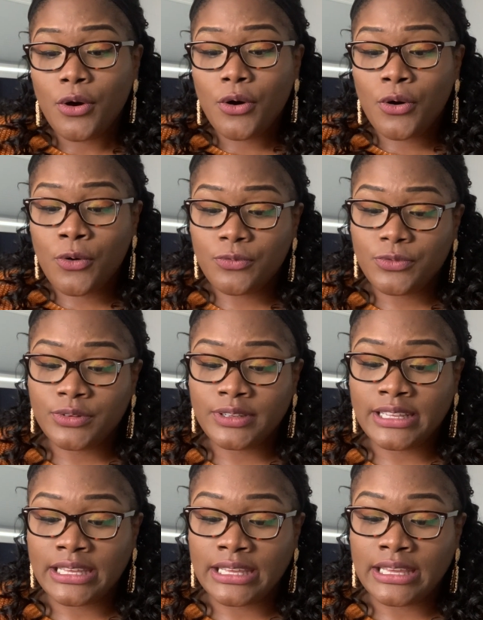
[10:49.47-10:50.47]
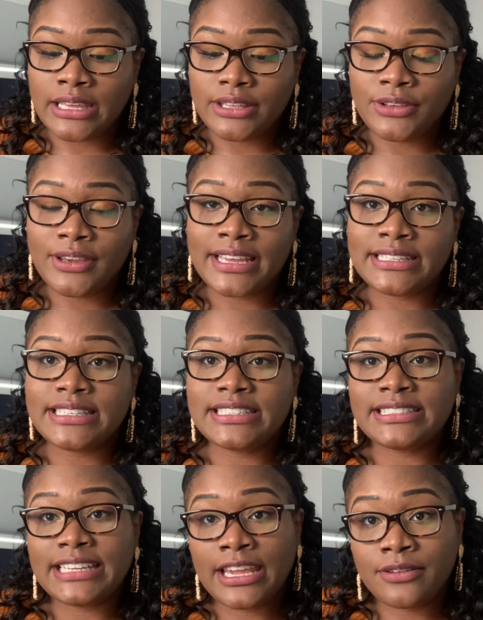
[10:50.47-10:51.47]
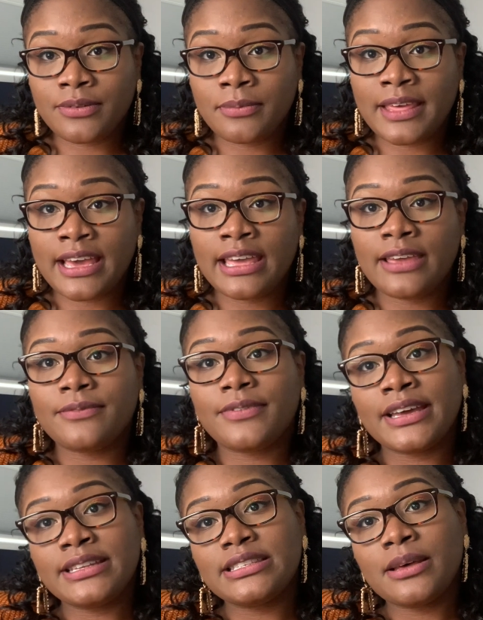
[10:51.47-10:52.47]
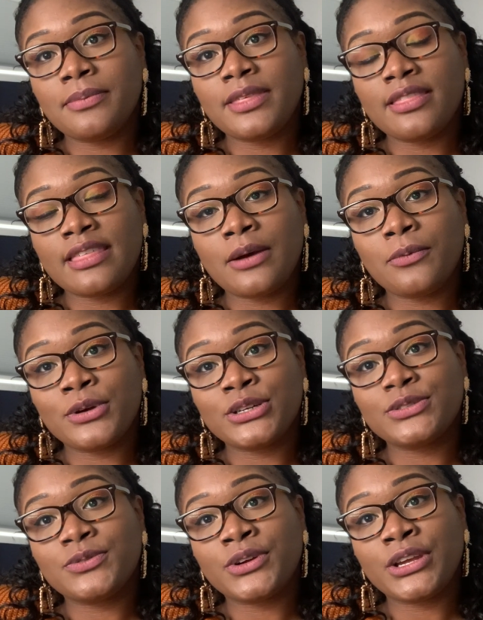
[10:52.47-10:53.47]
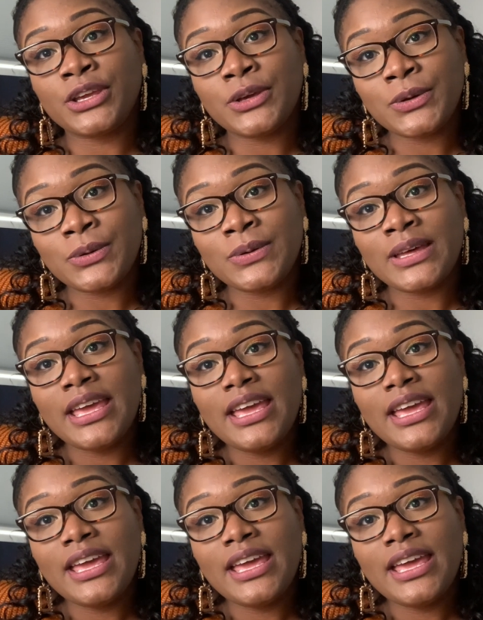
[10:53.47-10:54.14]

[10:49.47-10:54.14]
Hopefully you guys can take from that and find something that works for you.